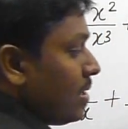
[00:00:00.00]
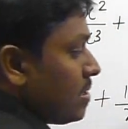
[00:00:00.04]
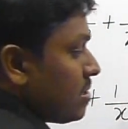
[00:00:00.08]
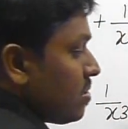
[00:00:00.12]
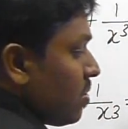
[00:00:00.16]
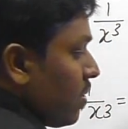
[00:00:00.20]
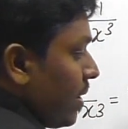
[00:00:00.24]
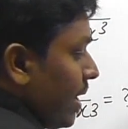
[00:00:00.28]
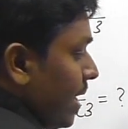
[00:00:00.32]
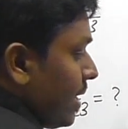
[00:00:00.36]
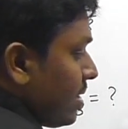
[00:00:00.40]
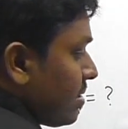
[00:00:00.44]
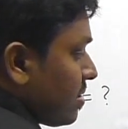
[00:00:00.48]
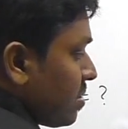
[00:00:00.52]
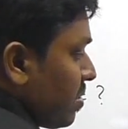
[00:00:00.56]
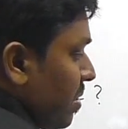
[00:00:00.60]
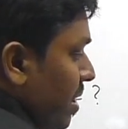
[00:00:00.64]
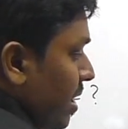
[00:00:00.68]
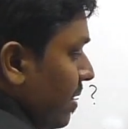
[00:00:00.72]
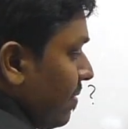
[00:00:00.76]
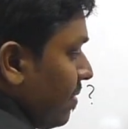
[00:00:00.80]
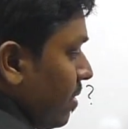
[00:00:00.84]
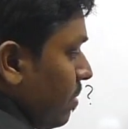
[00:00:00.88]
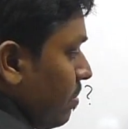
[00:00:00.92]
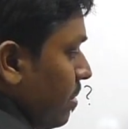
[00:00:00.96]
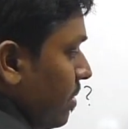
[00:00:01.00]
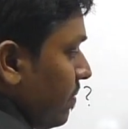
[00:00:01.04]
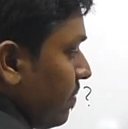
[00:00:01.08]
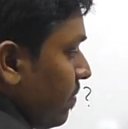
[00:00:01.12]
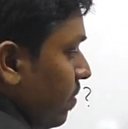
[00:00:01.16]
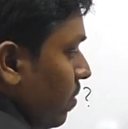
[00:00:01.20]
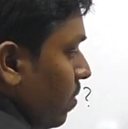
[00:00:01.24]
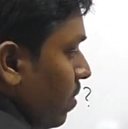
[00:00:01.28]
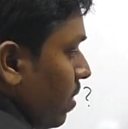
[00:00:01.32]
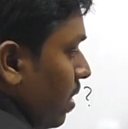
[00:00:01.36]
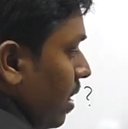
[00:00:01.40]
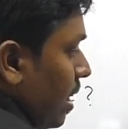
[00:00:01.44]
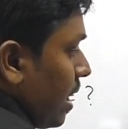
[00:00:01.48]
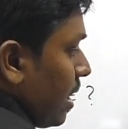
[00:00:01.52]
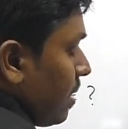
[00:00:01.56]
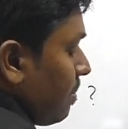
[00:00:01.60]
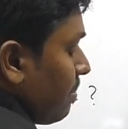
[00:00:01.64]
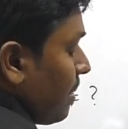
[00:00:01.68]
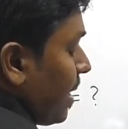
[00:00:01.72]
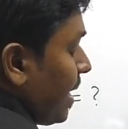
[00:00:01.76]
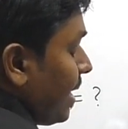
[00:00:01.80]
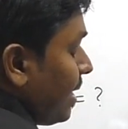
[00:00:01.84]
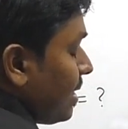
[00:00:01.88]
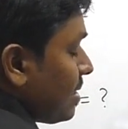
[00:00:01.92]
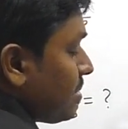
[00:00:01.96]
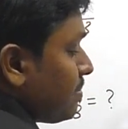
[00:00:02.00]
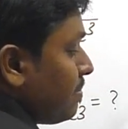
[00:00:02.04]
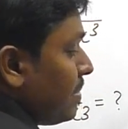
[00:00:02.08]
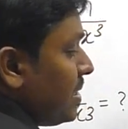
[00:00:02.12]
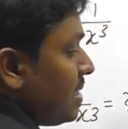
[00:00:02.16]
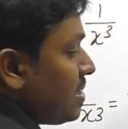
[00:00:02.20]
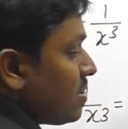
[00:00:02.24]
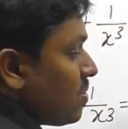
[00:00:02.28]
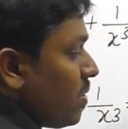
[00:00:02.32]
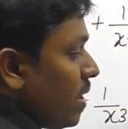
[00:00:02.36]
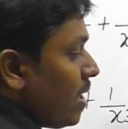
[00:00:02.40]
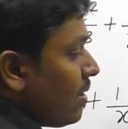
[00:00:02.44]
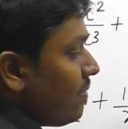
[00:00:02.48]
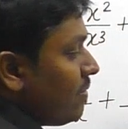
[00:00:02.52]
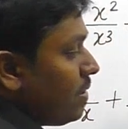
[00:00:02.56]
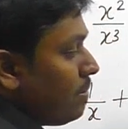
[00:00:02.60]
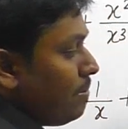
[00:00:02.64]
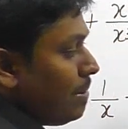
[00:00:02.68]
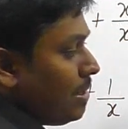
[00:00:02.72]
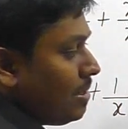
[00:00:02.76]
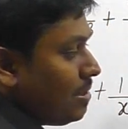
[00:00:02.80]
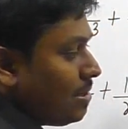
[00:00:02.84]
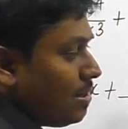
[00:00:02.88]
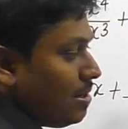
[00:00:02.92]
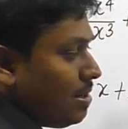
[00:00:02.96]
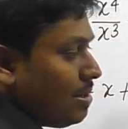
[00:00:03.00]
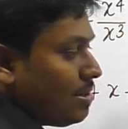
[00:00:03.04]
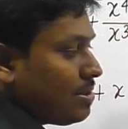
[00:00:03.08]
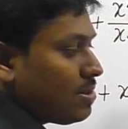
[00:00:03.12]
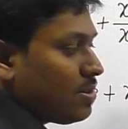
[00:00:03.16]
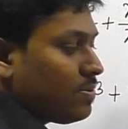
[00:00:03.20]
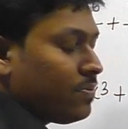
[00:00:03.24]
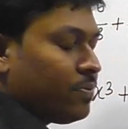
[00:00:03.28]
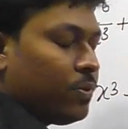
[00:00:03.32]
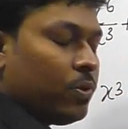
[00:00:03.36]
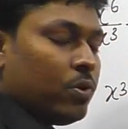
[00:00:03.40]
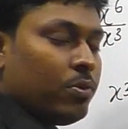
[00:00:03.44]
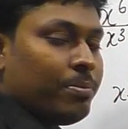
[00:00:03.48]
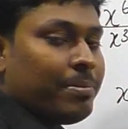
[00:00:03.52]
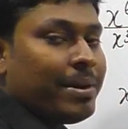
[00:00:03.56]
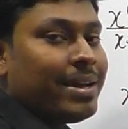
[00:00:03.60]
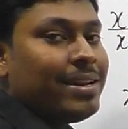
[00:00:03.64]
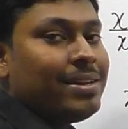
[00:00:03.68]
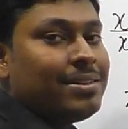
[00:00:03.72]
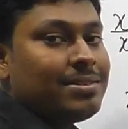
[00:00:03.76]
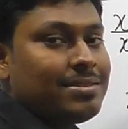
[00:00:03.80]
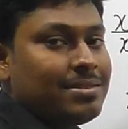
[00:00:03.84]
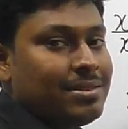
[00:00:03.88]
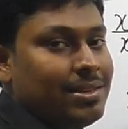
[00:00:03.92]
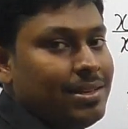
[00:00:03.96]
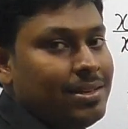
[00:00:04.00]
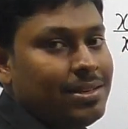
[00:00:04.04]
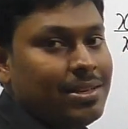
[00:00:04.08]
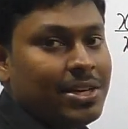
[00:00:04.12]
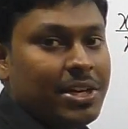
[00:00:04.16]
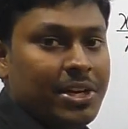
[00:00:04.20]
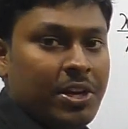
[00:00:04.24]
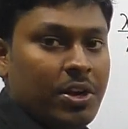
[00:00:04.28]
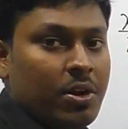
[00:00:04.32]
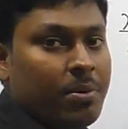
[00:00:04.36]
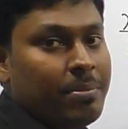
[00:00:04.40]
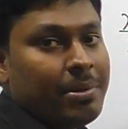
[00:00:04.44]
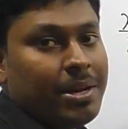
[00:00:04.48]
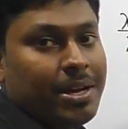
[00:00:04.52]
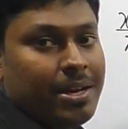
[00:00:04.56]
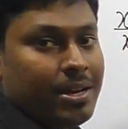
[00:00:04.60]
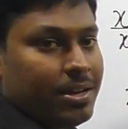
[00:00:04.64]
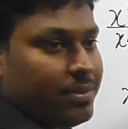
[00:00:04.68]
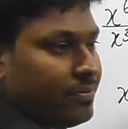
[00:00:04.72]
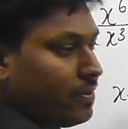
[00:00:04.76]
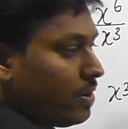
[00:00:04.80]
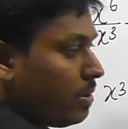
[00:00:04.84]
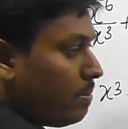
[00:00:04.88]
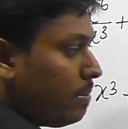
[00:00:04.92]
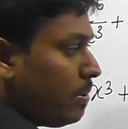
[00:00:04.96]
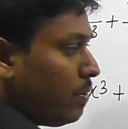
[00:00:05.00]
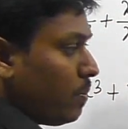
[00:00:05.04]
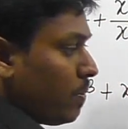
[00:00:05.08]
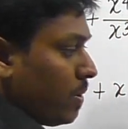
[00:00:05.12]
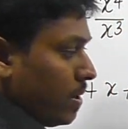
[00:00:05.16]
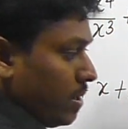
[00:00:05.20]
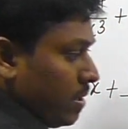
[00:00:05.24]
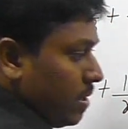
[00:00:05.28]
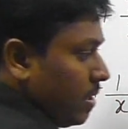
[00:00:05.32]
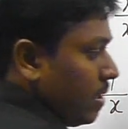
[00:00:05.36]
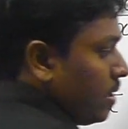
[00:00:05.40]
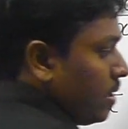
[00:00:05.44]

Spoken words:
So a square will be 4 and minus b square will be 3. So 4 minus 3, the denominator will be 1.